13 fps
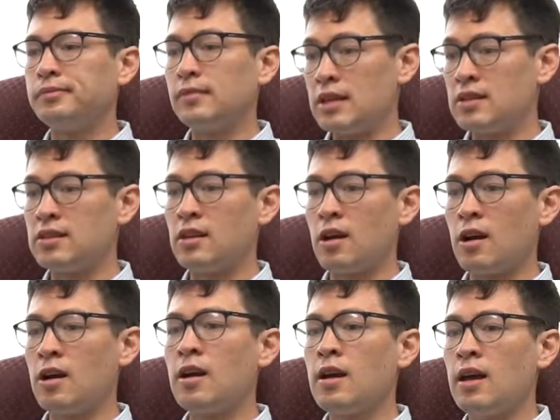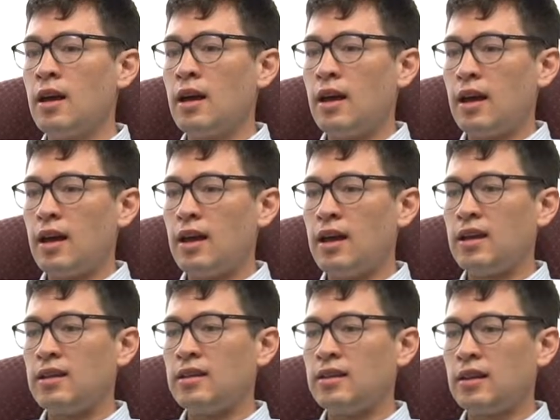is there,
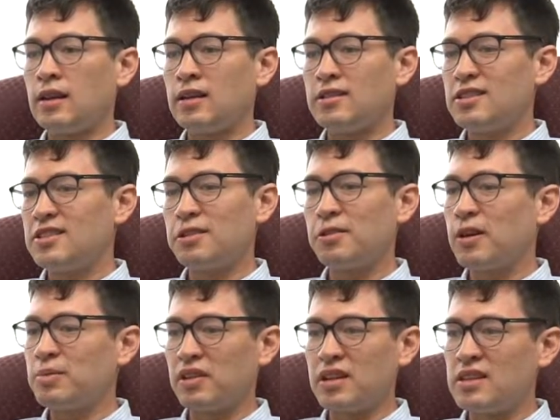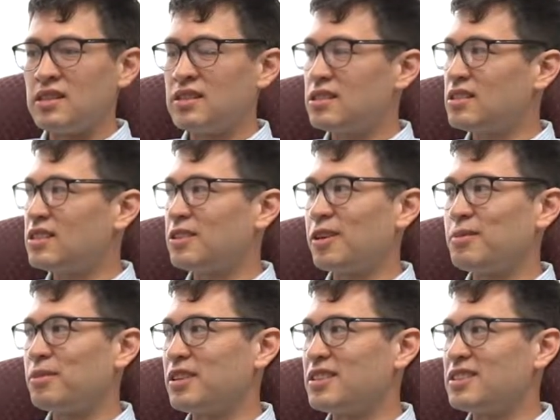and just a great place
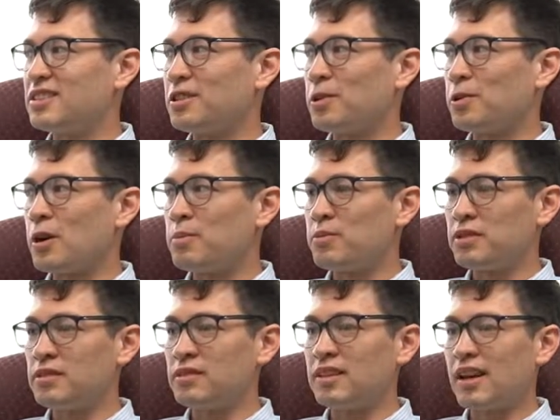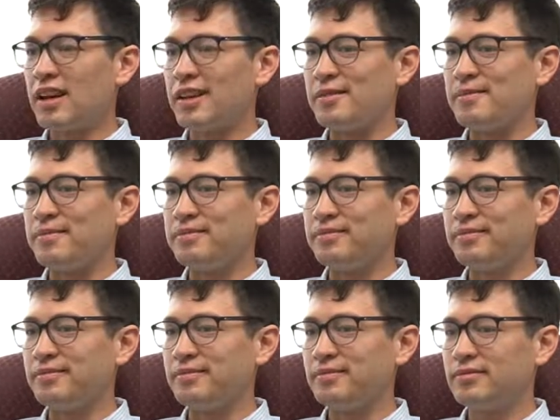to grow up, and
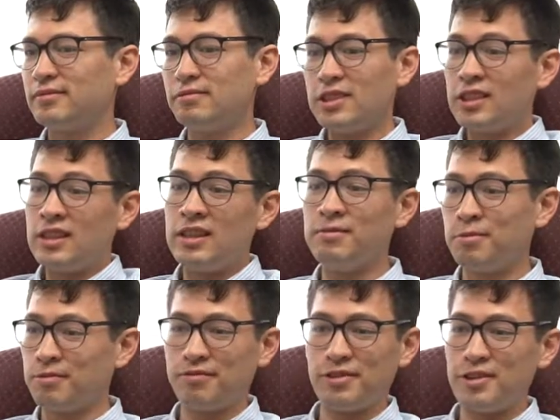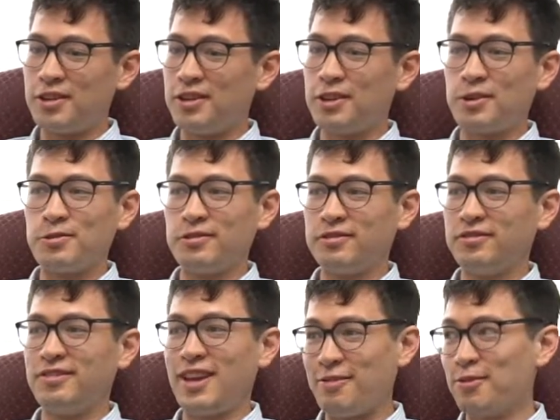really for you to know
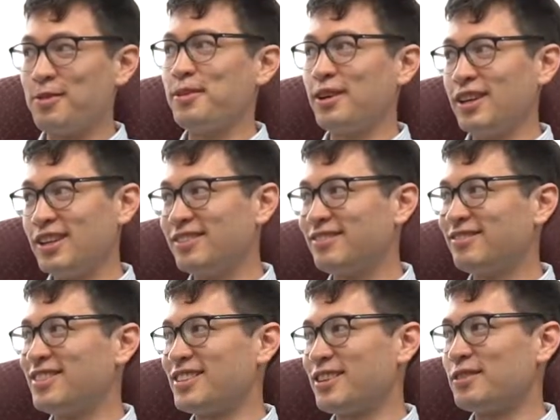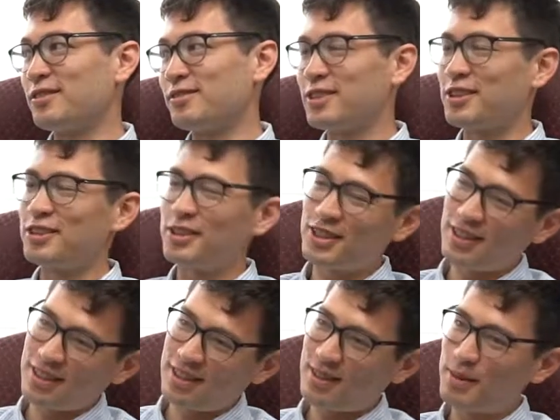everybody. So so there's
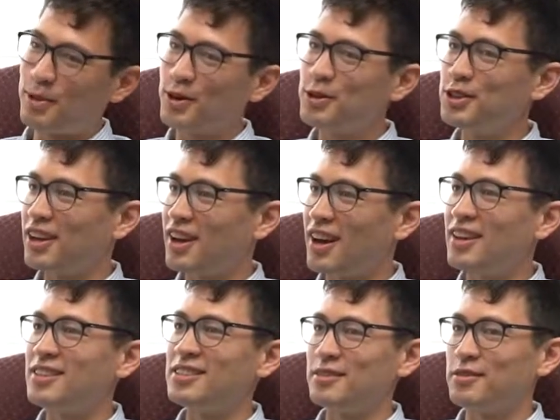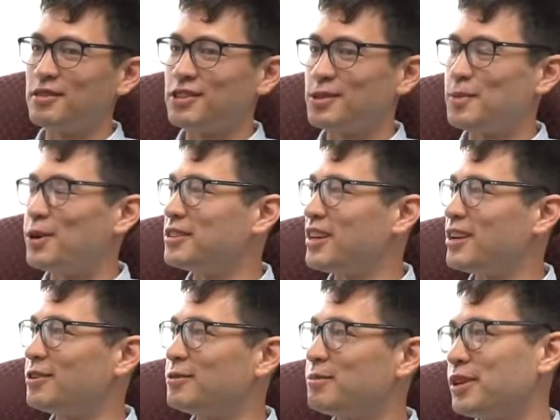the pros and cons of a small
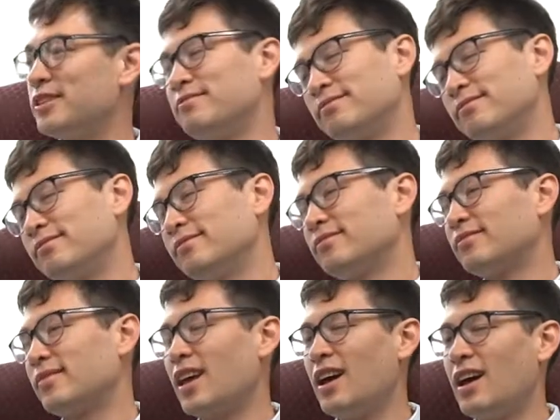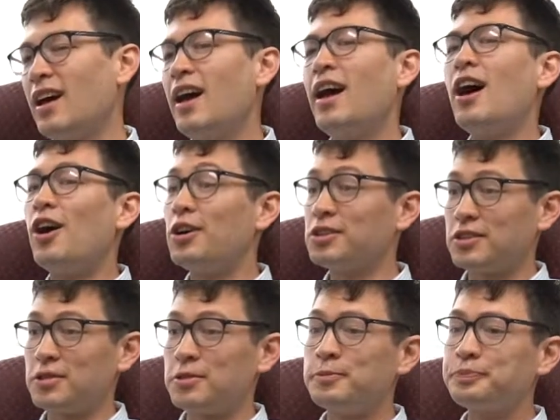town, but
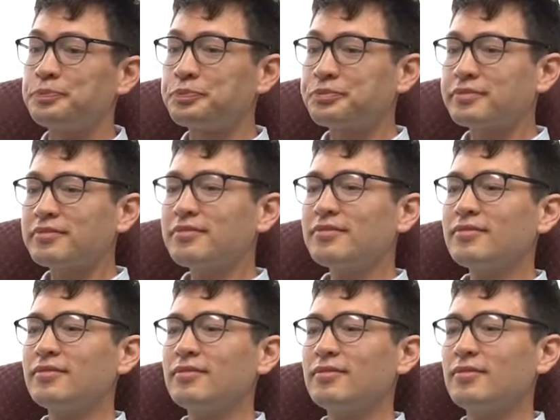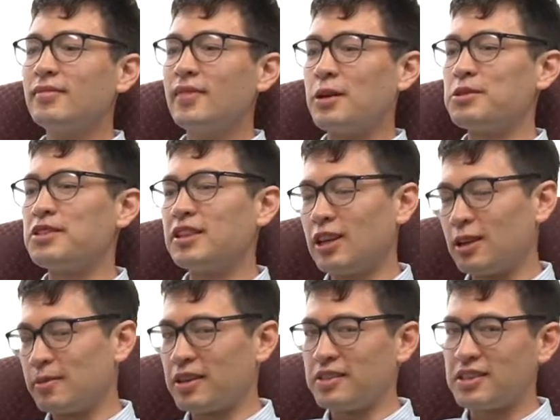also I was thinking
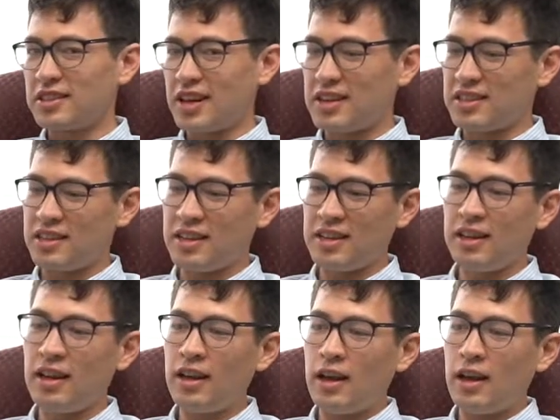about this last night.